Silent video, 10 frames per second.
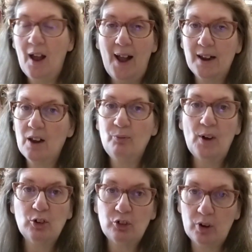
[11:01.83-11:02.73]
I cannot
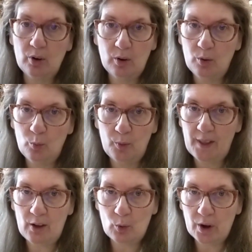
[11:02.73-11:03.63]
function
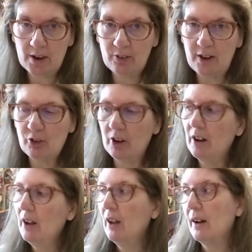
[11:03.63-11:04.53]
without organization.
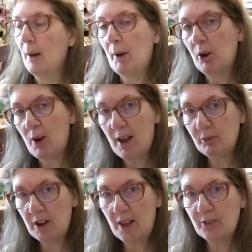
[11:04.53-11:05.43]
Now my
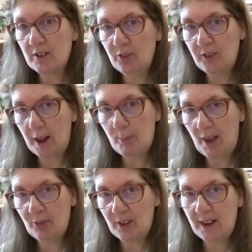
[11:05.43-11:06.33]
craft desk can stay
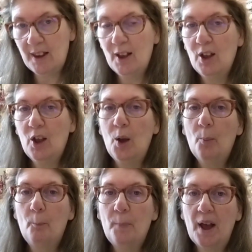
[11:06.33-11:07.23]
messy,
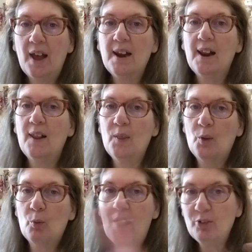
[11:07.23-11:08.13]
but
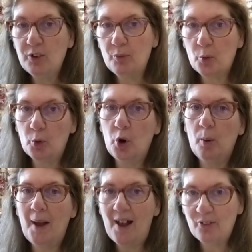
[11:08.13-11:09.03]
the rest of the
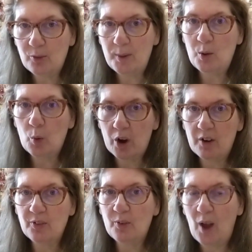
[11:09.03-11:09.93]
room has to be
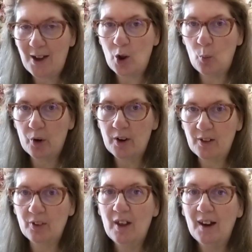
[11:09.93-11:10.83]
where I know where it
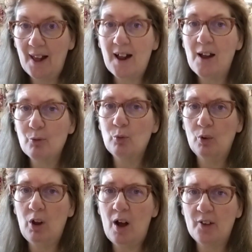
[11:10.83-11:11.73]
is. Like I've
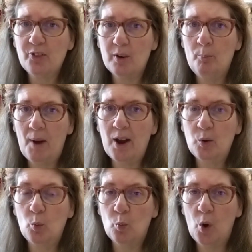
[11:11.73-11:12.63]
lost
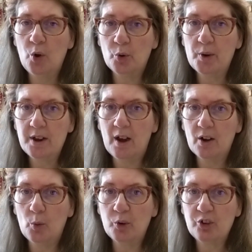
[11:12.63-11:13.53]
my rotary
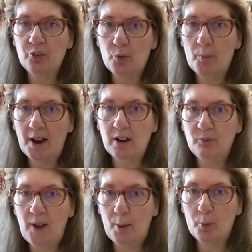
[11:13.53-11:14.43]
cutter, which is for my
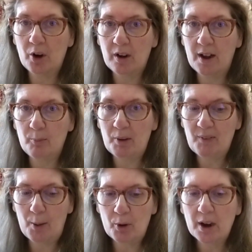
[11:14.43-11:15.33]
fabric, cutting my
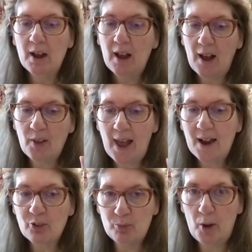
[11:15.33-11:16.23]
fabric. I
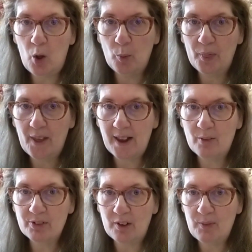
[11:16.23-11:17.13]
had a small one, thank
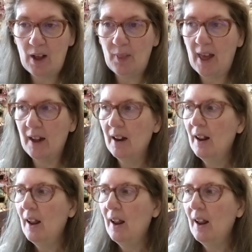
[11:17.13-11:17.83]
heavens I found that.